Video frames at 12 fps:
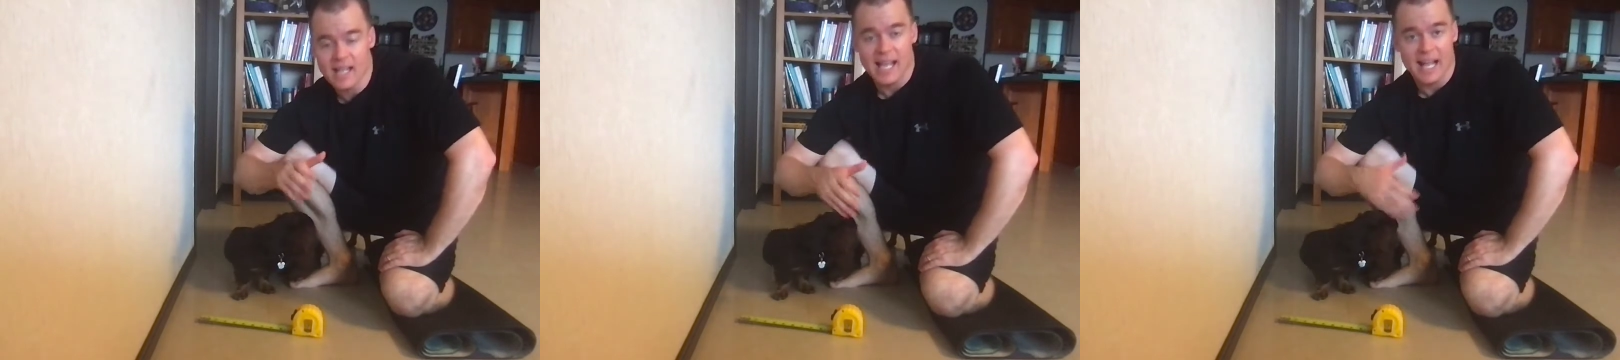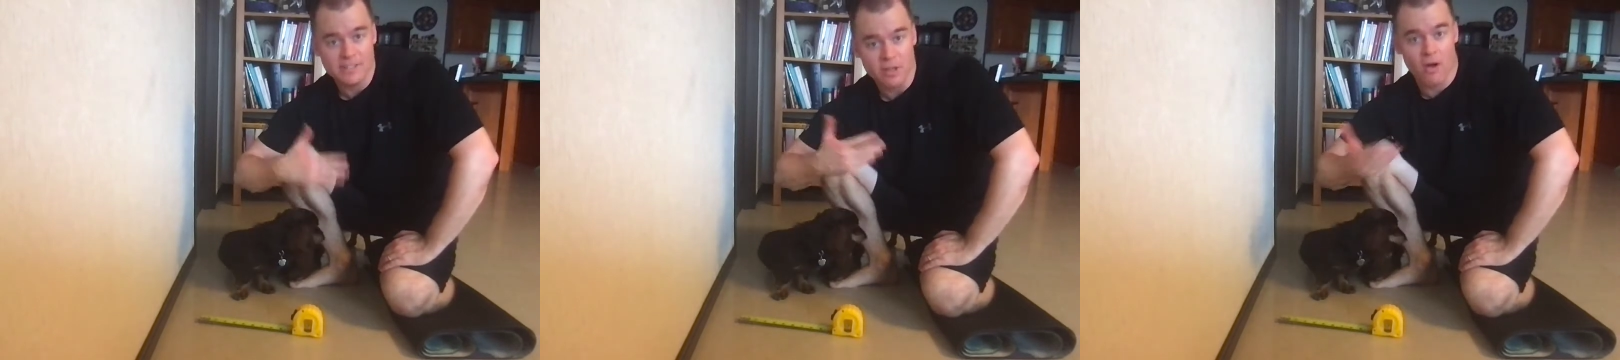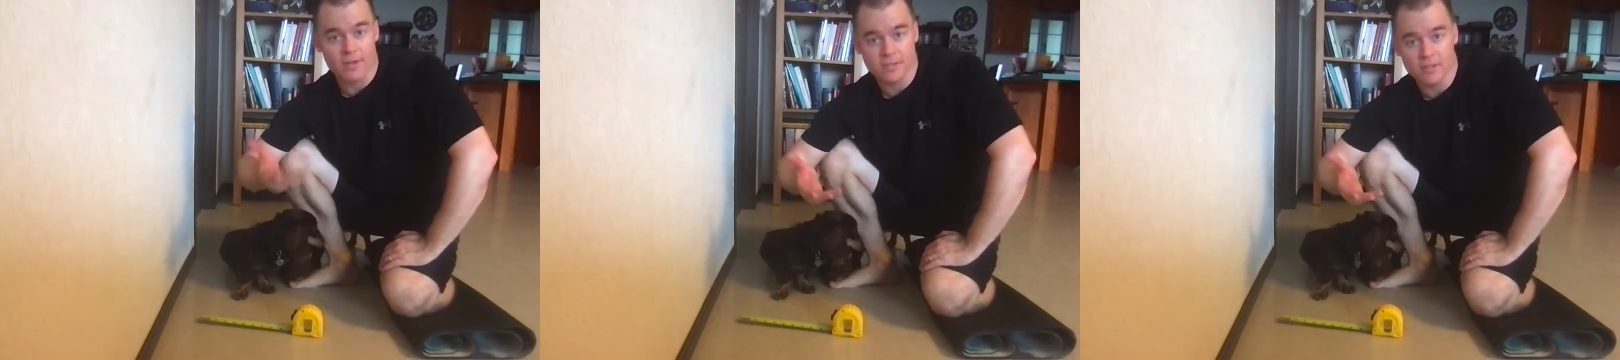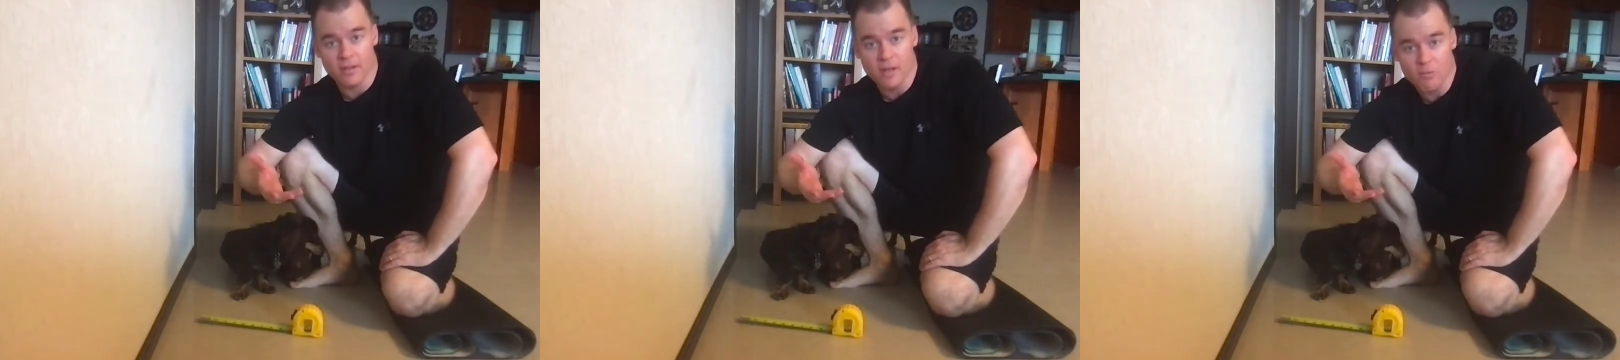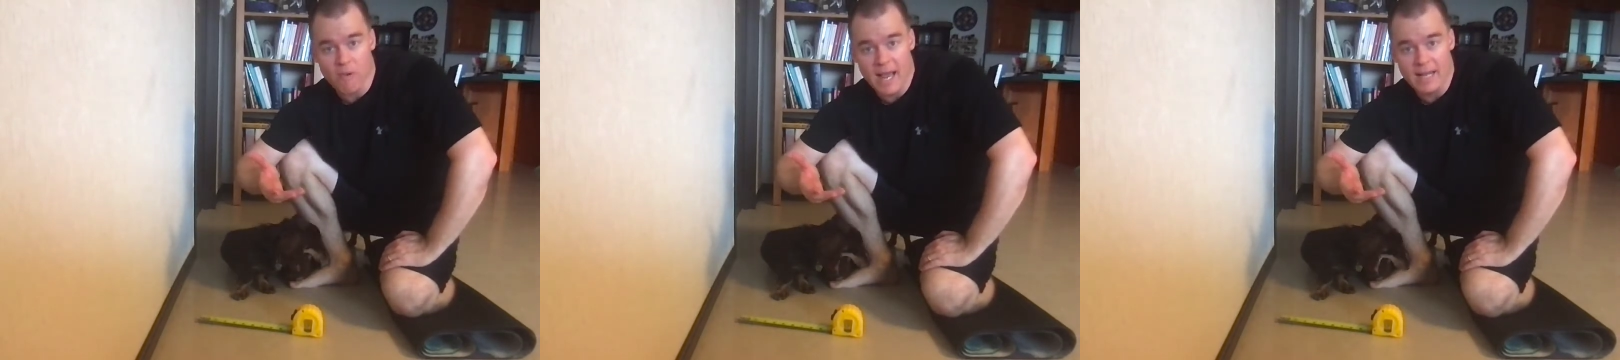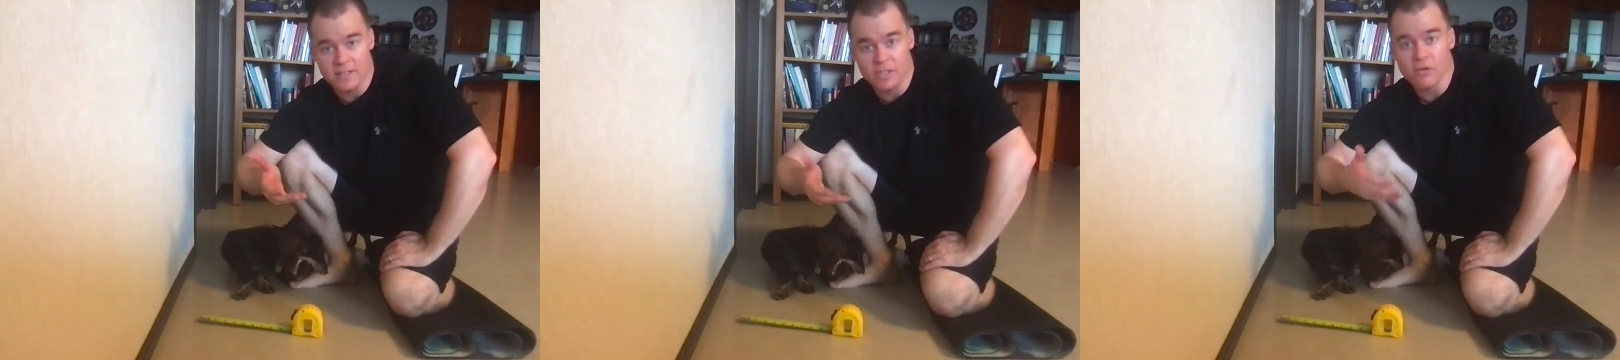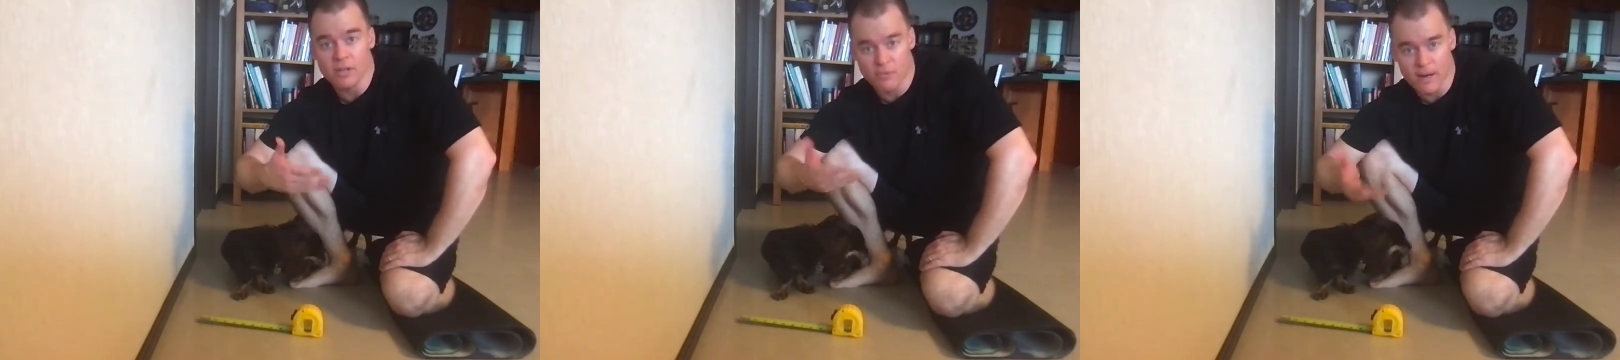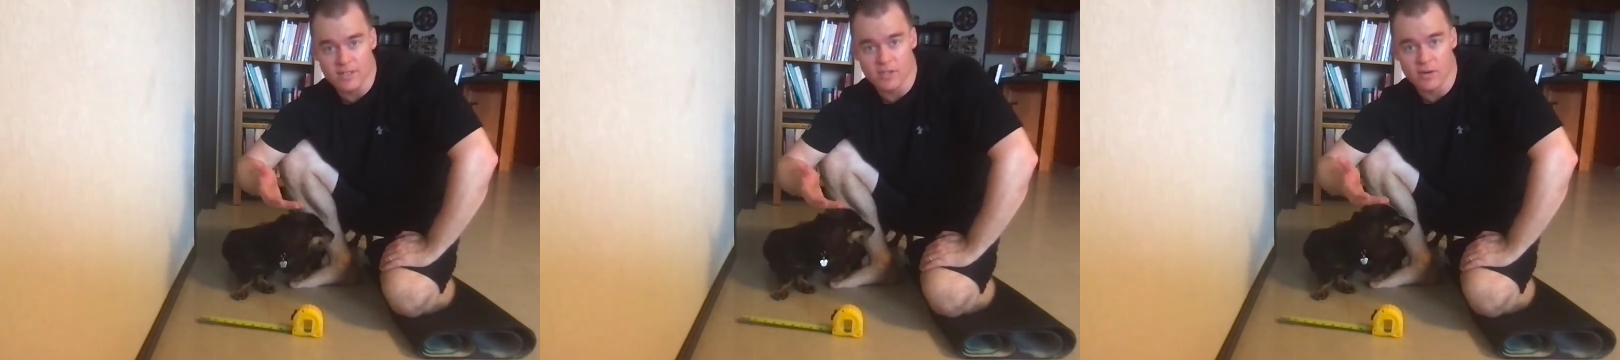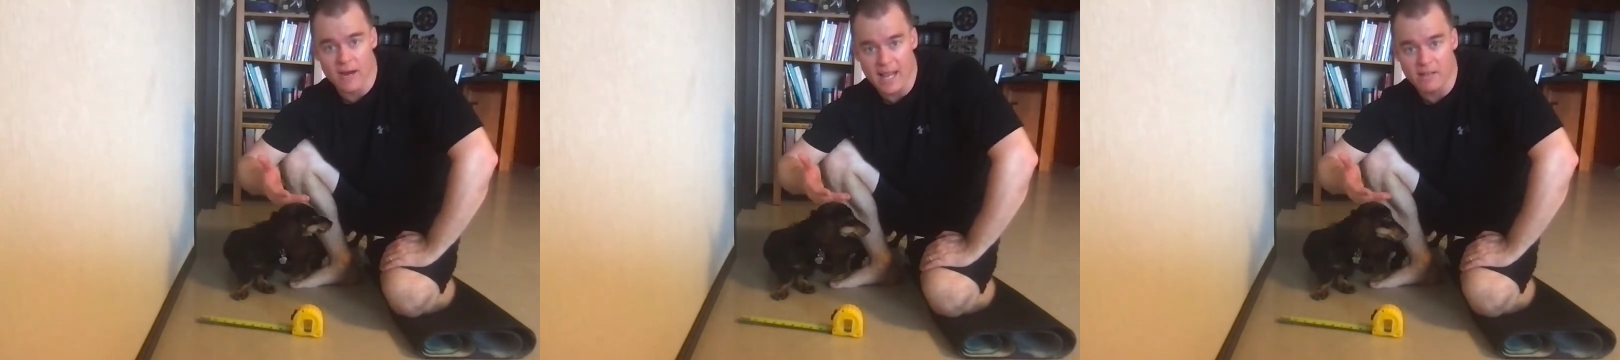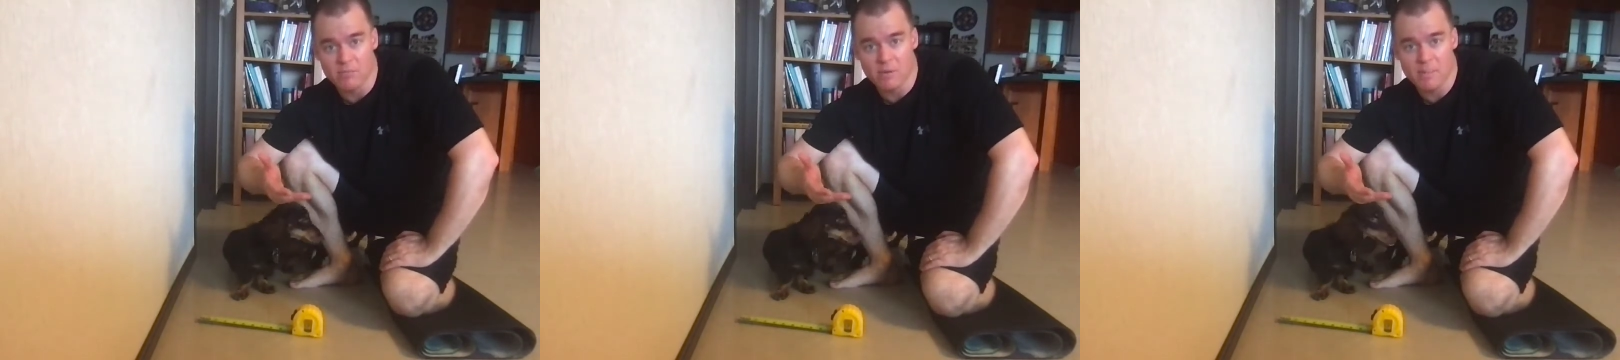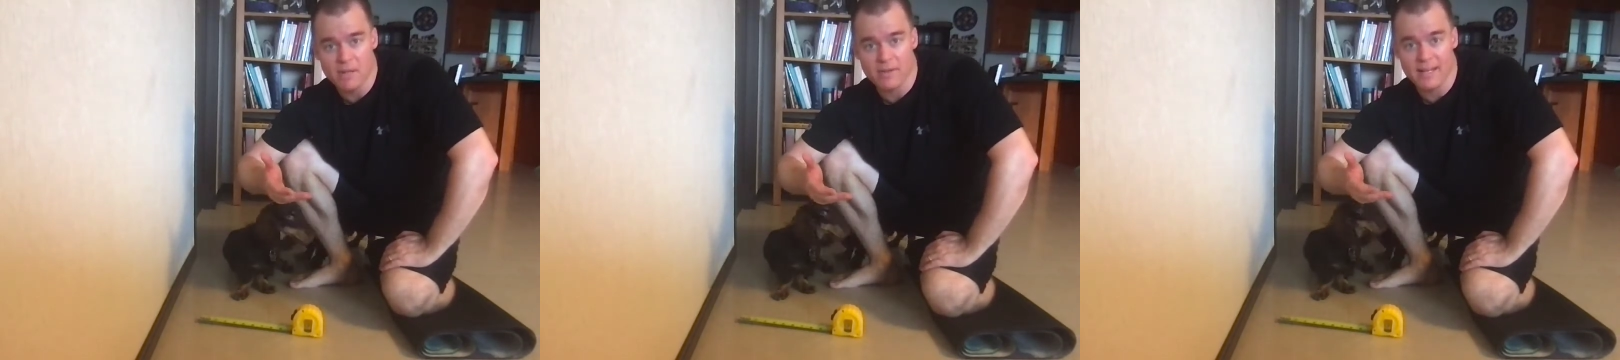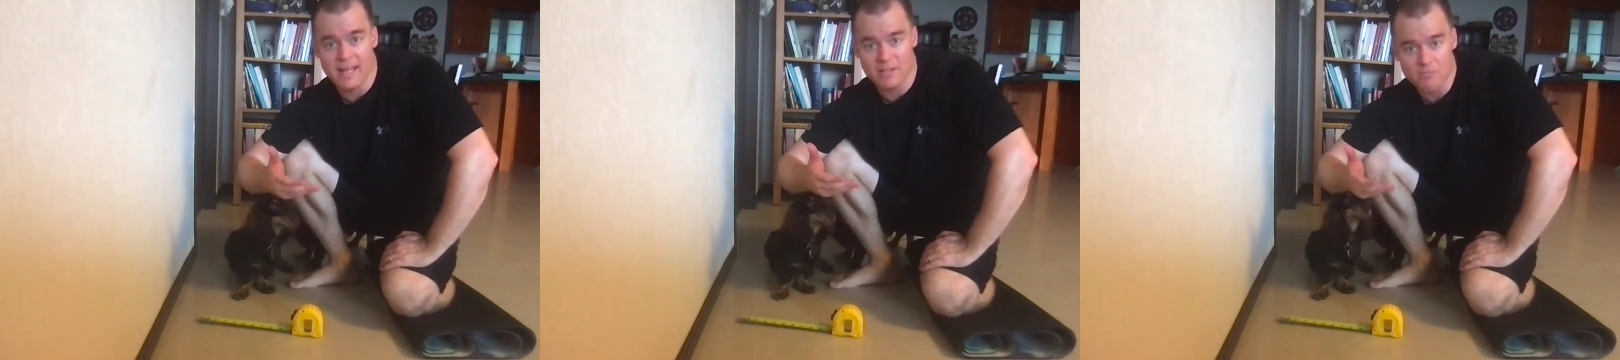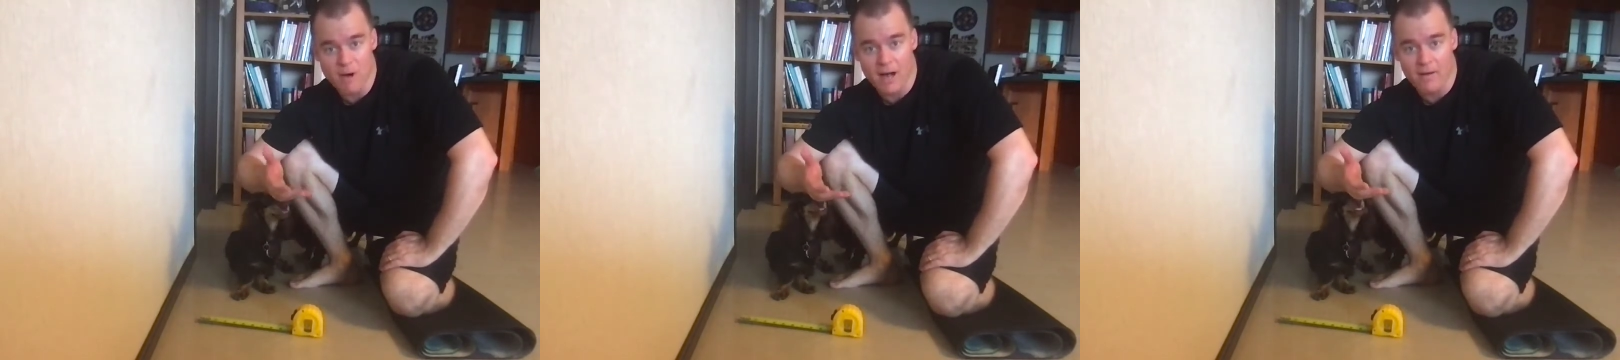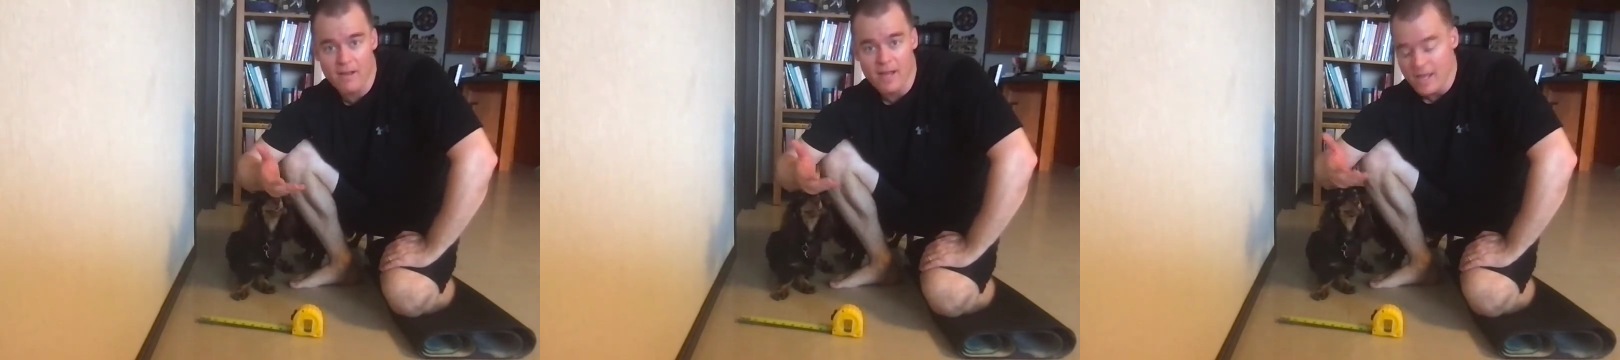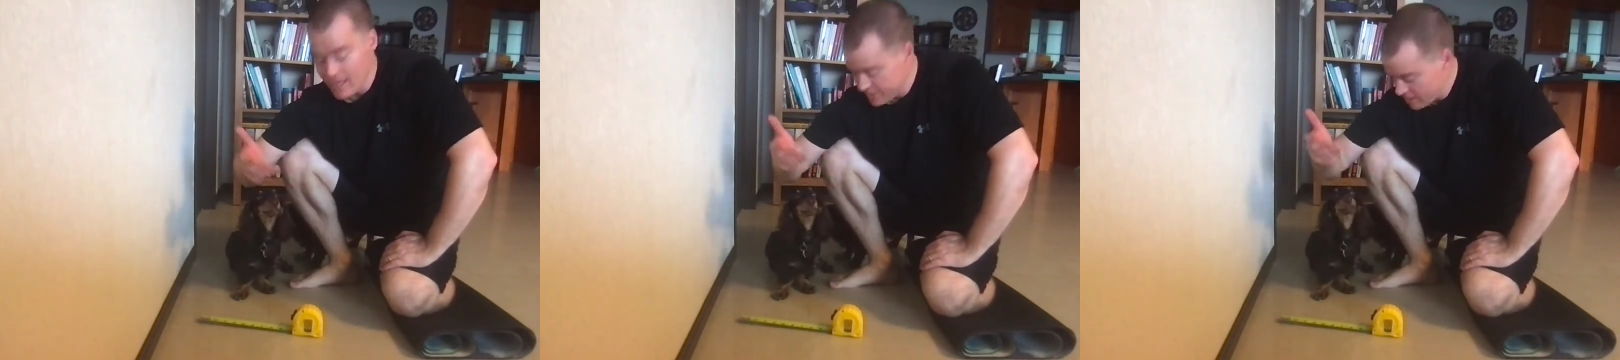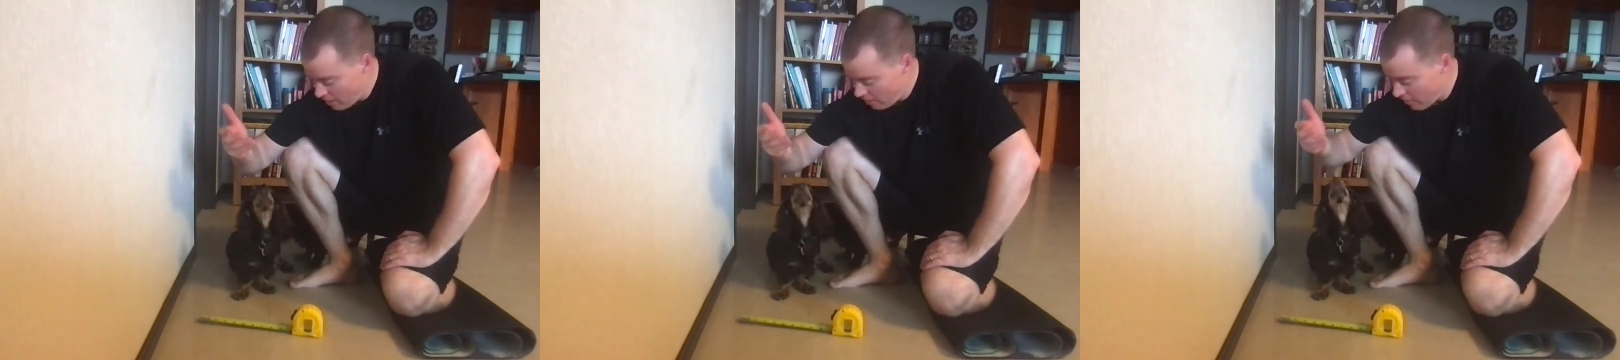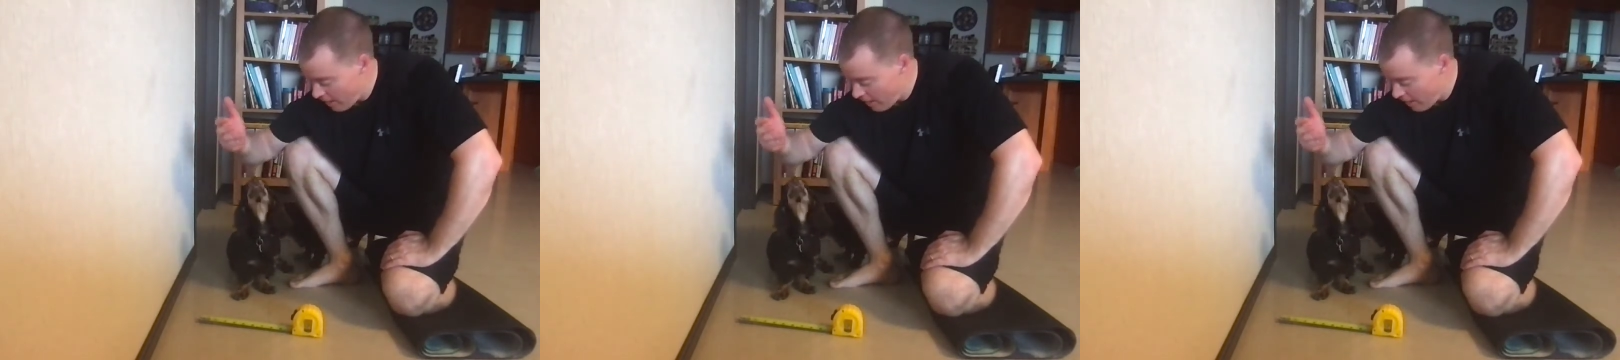And it's also a good way to increase your ankle mobility as well. So